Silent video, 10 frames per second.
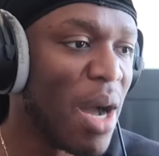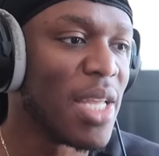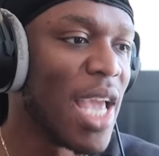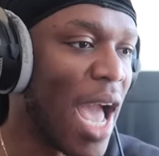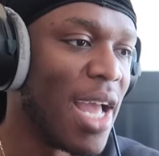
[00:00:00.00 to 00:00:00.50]
But
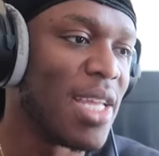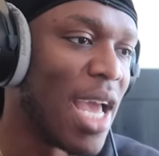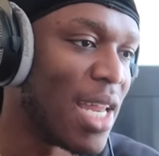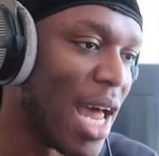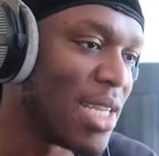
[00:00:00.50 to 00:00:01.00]
yeah,
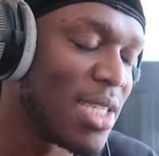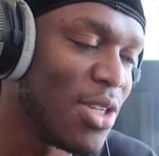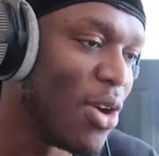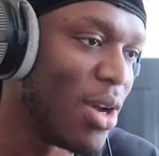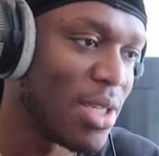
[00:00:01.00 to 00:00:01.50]
yeah, that's
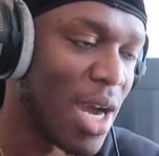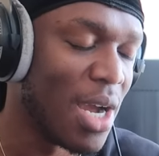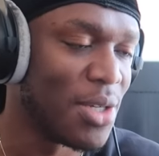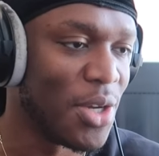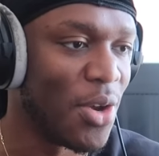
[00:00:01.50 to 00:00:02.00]
you're
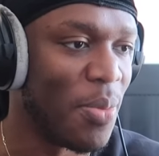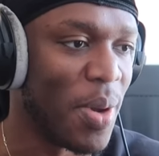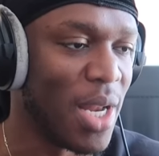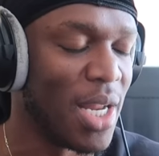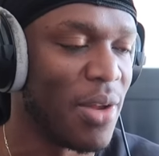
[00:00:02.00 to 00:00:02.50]
entitled to your
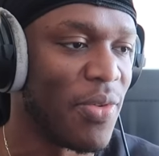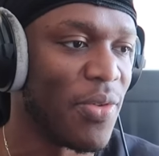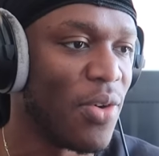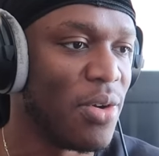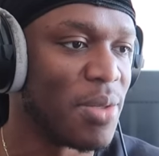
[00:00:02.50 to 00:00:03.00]
opinion if you
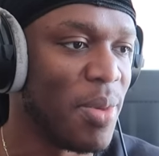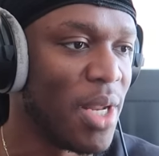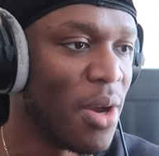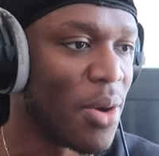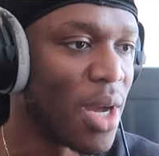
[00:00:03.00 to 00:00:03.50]
thought it was
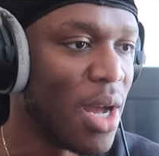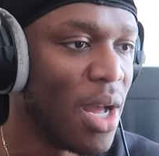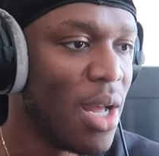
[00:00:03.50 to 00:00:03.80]
mediocre.